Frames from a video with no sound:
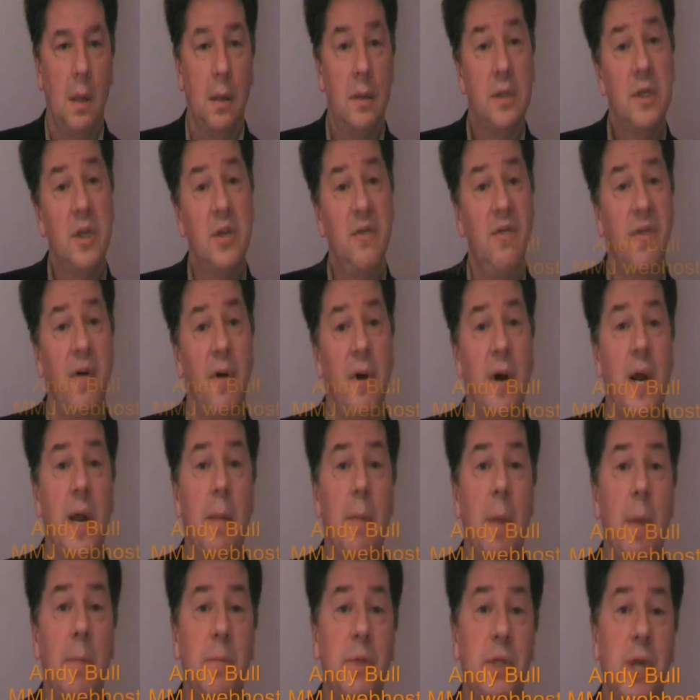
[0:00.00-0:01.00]
So far in
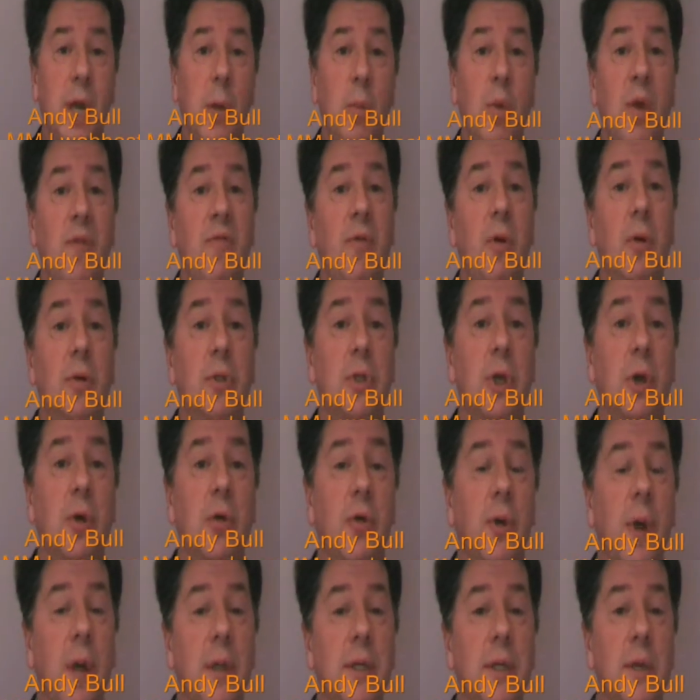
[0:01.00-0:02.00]
MMJ, we've looked at
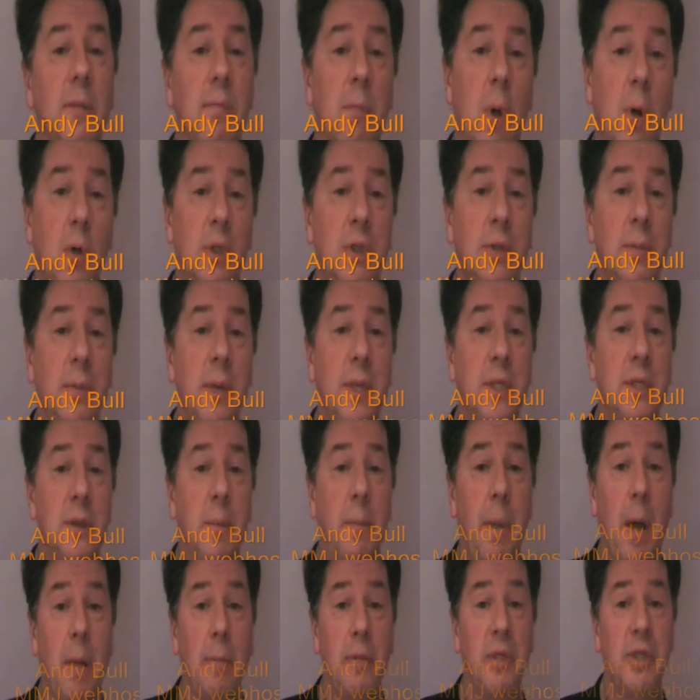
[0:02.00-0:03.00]
creating multimedia
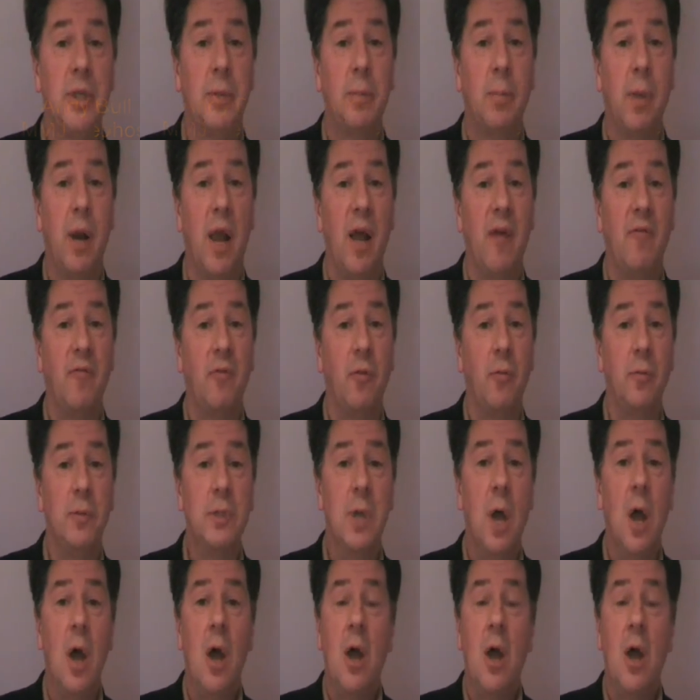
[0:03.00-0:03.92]
publishing platforms